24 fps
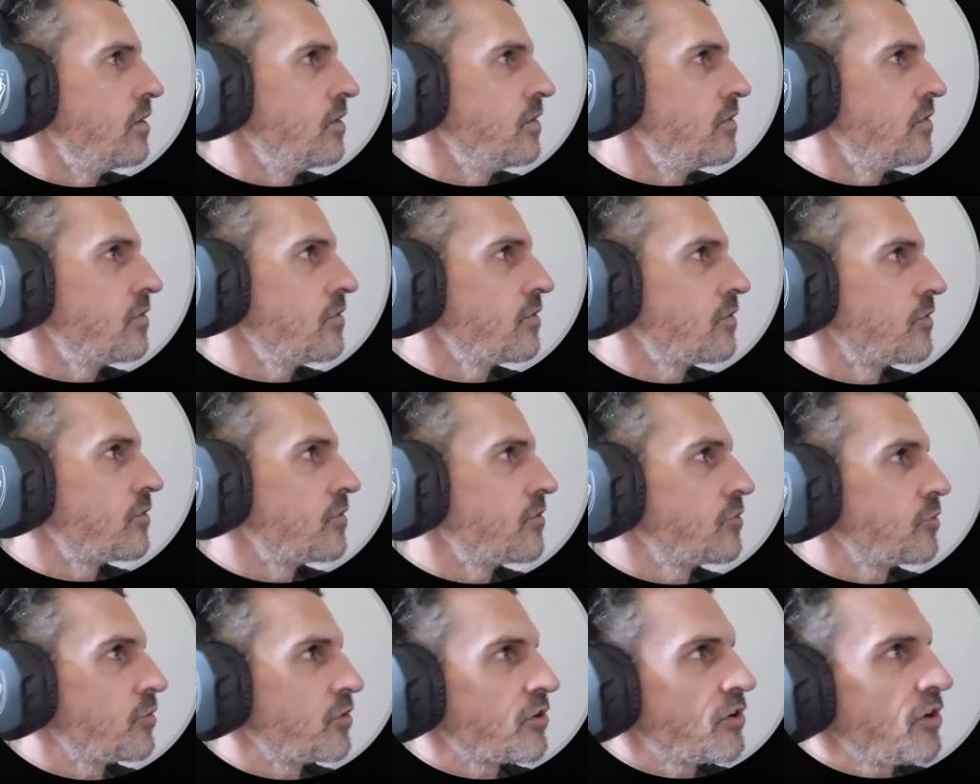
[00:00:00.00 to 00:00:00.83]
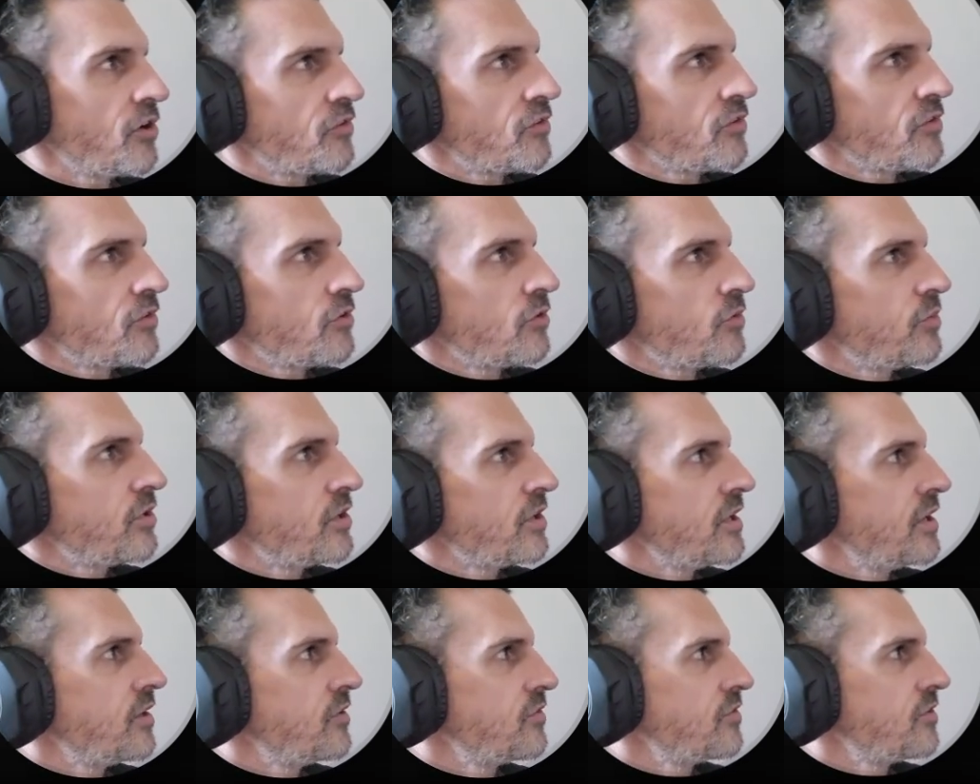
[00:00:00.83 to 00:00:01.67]
So this one costs a little bit
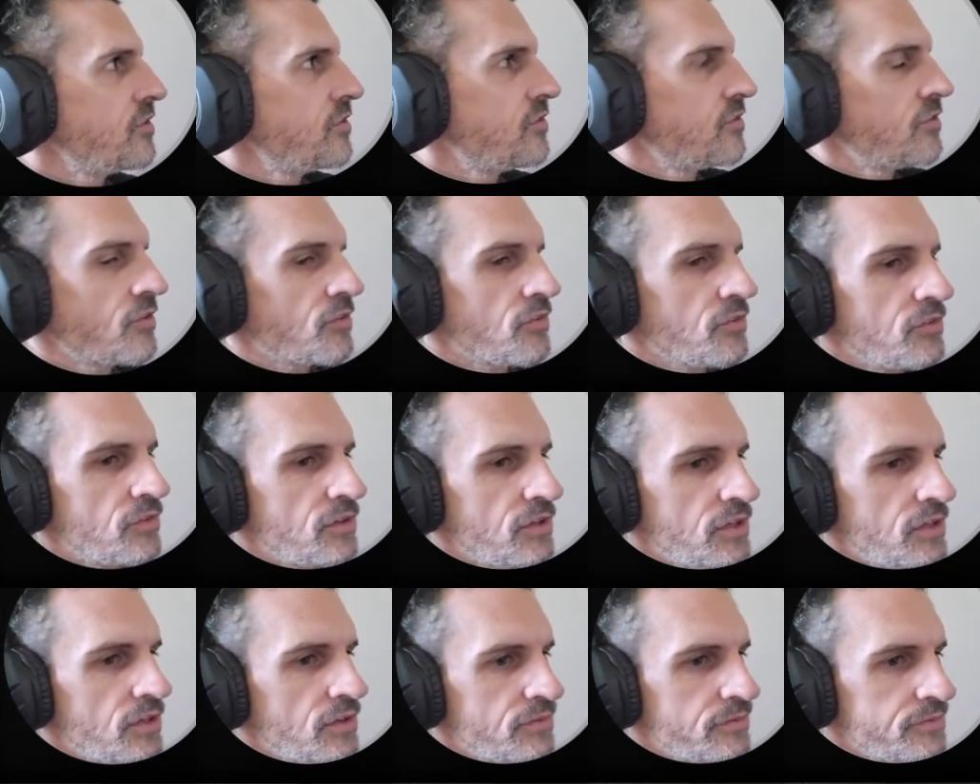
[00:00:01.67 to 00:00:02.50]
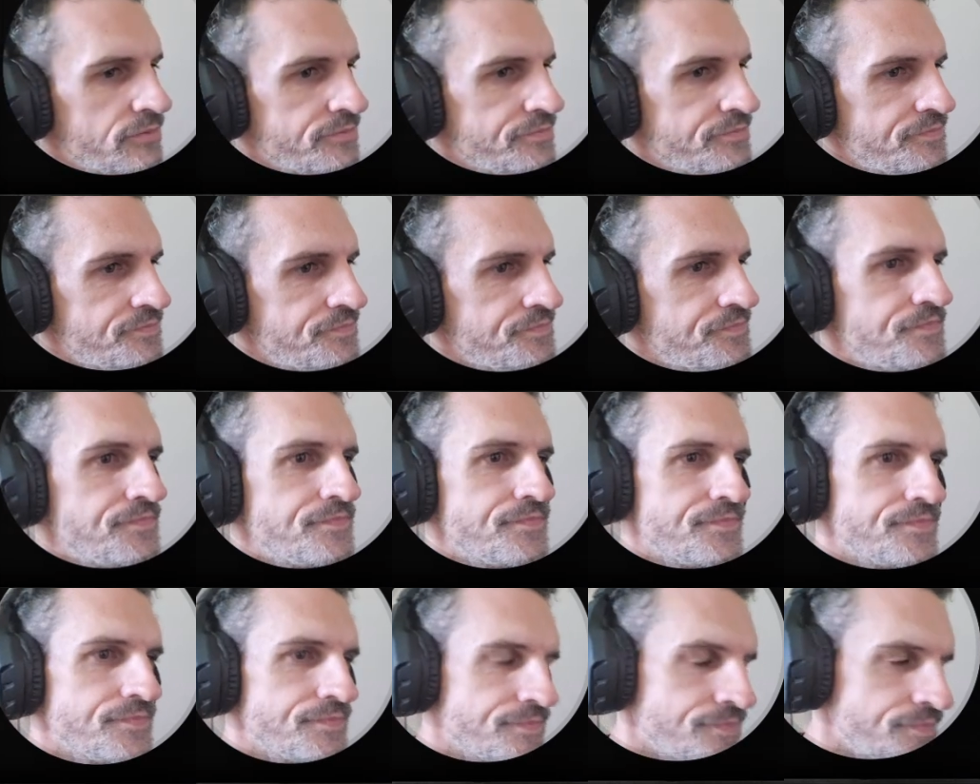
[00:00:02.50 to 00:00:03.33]
less, it's 16.
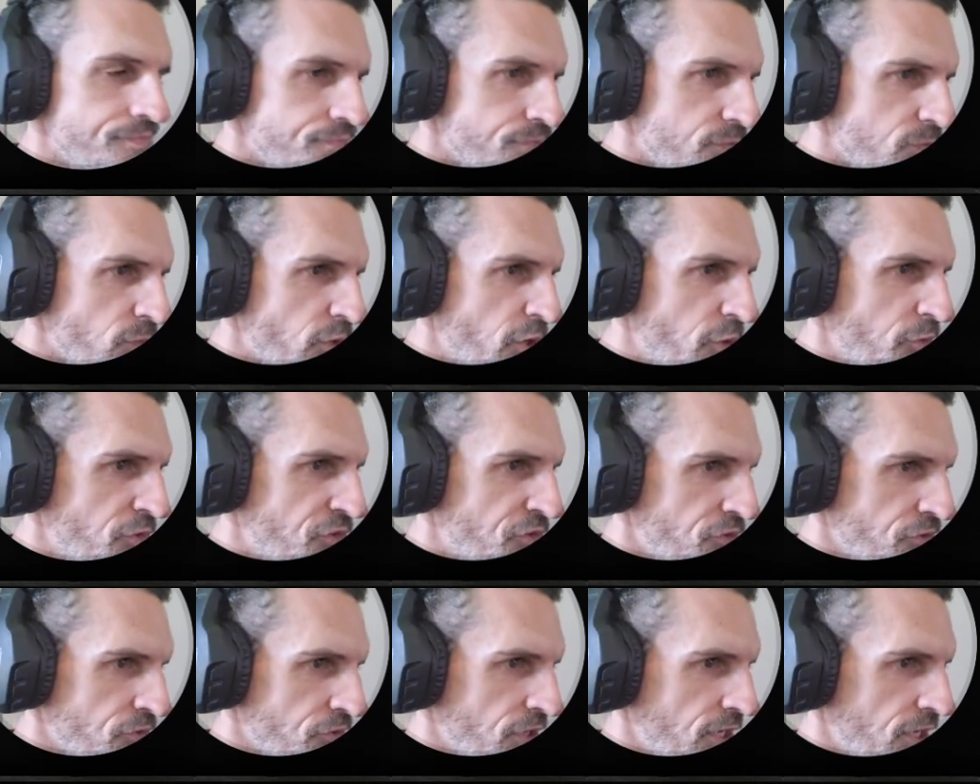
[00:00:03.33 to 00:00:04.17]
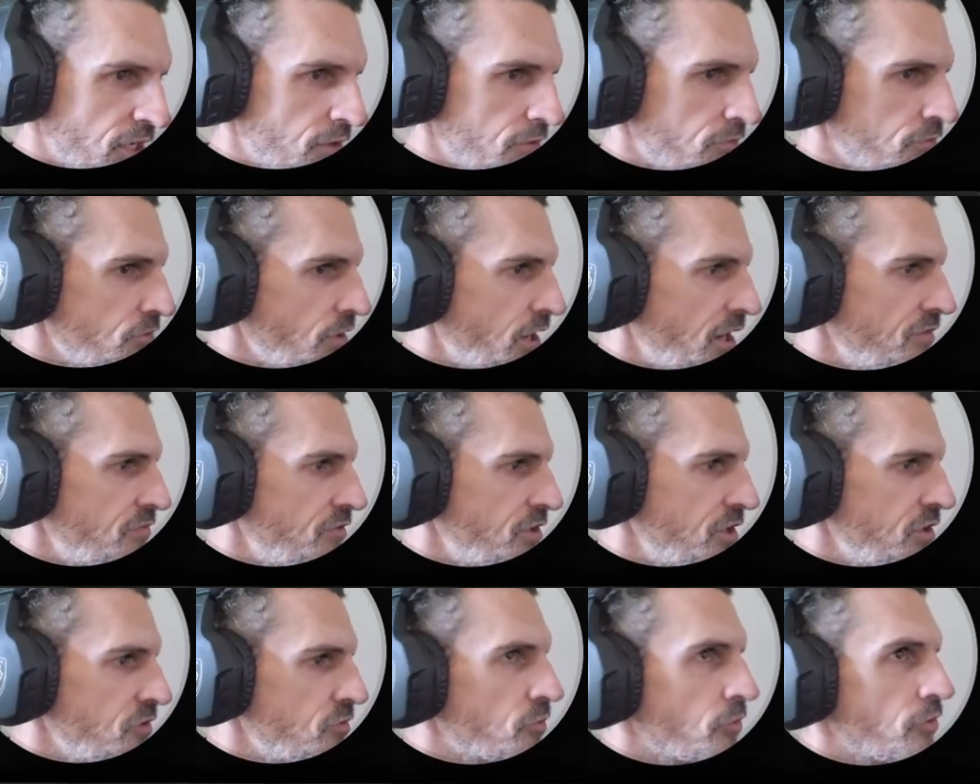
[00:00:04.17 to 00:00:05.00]
Now we still got 5
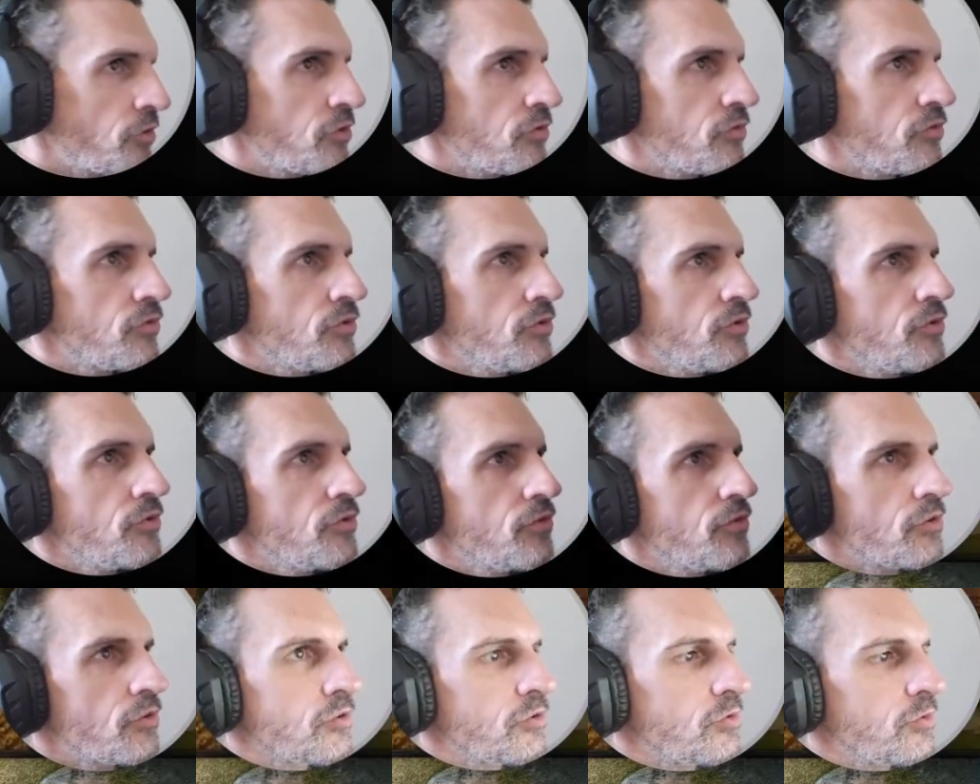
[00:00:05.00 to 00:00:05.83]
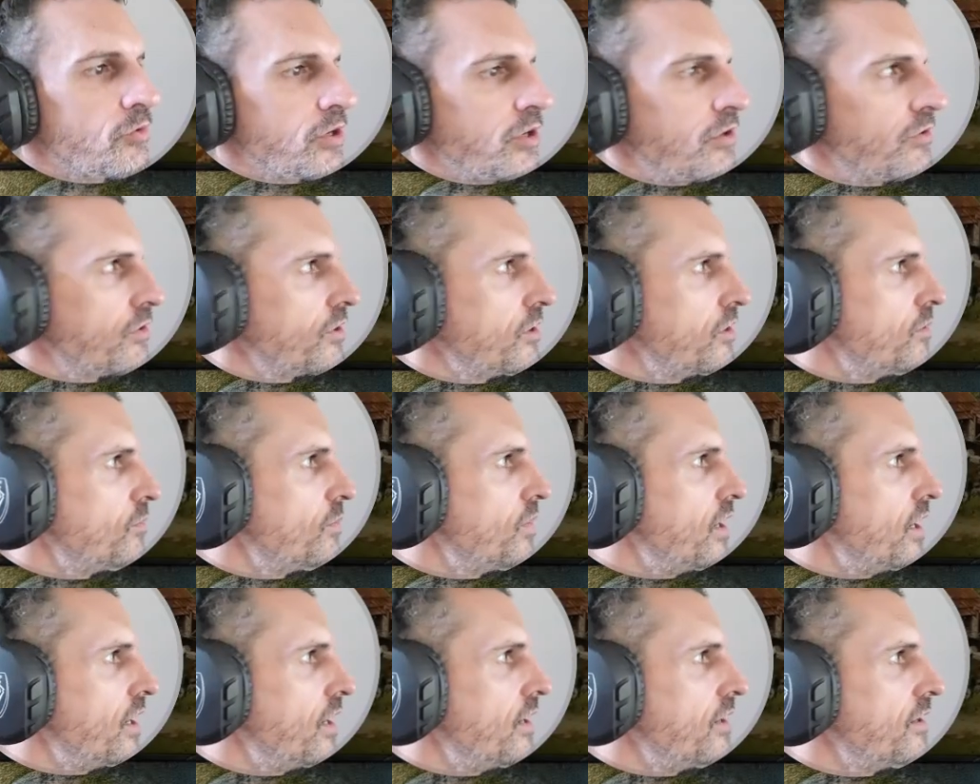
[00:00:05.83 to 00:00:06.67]
days worth of food, don't need to
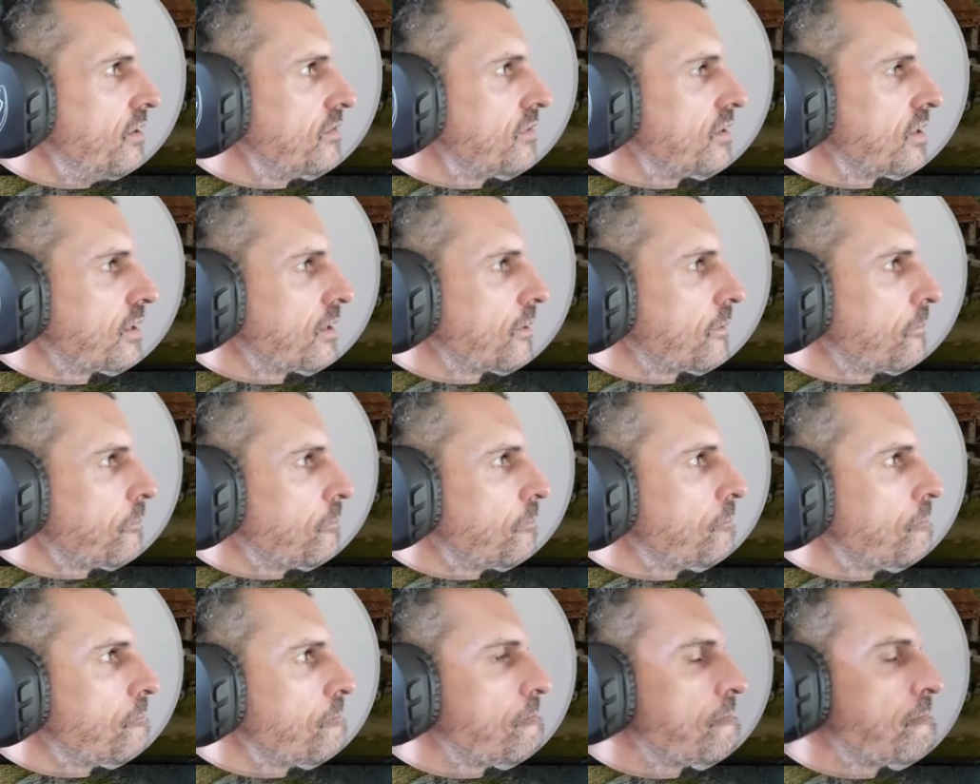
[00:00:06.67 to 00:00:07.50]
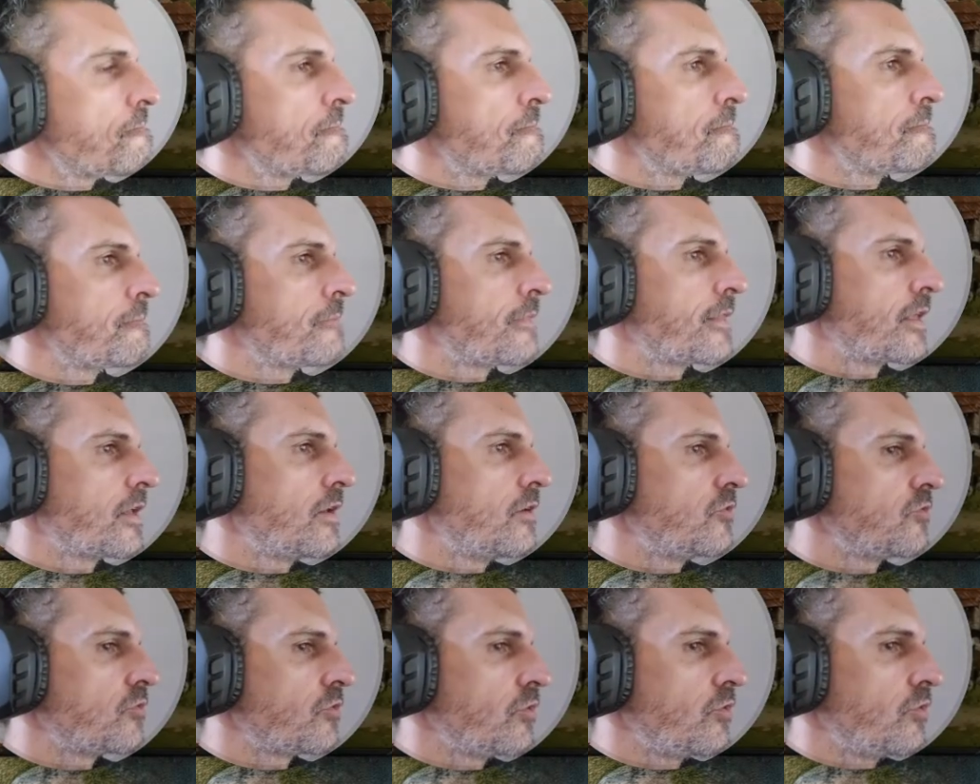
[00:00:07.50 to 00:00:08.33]
buy anything.
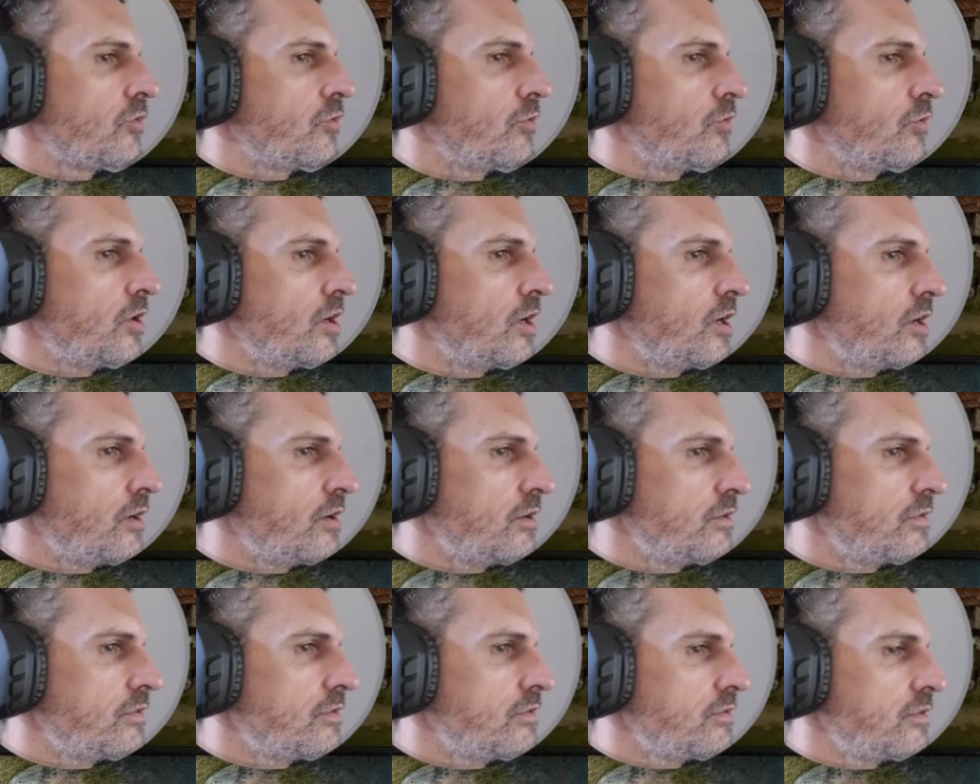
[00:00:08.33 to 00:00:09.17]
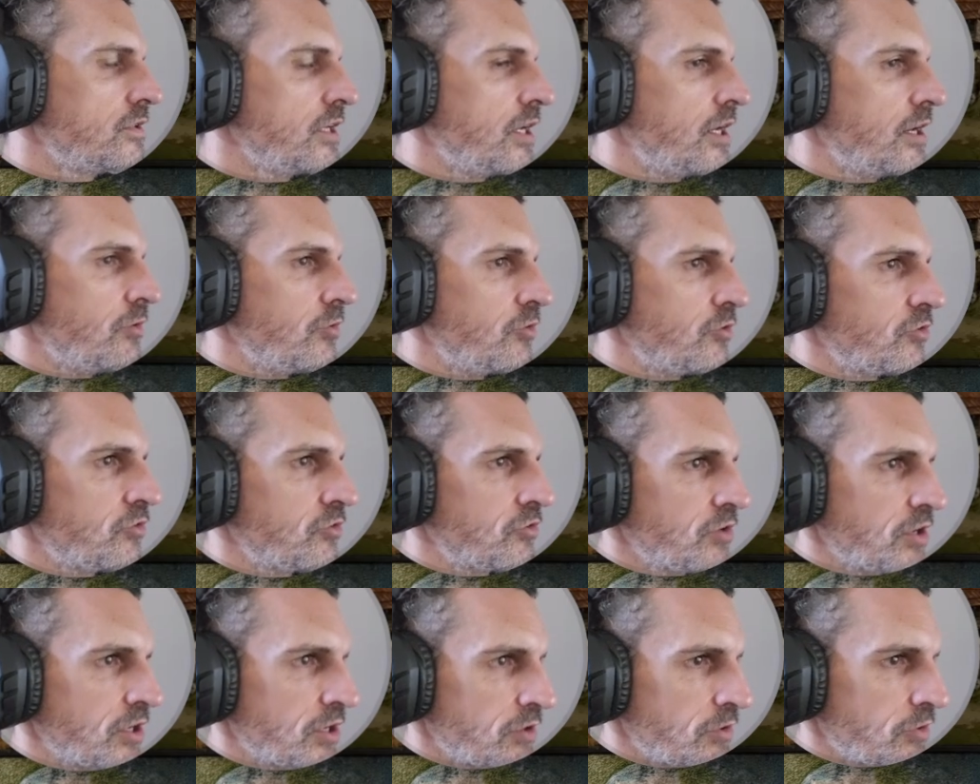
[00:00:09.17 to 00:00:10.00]
So I would just
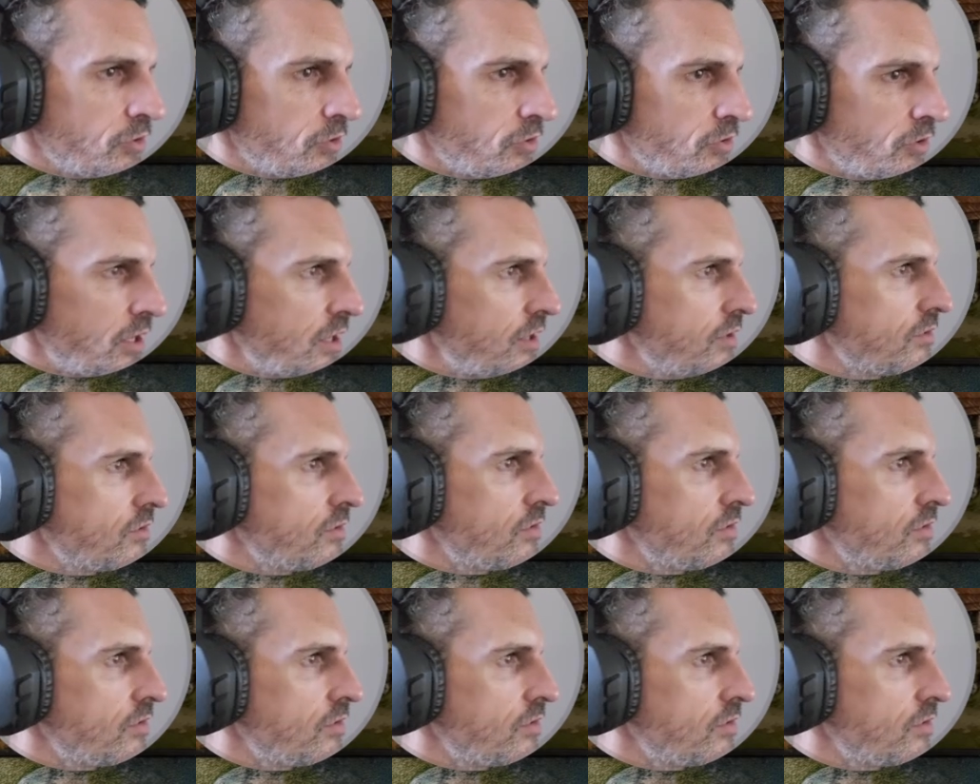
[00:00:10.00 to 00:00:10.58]
take note of that.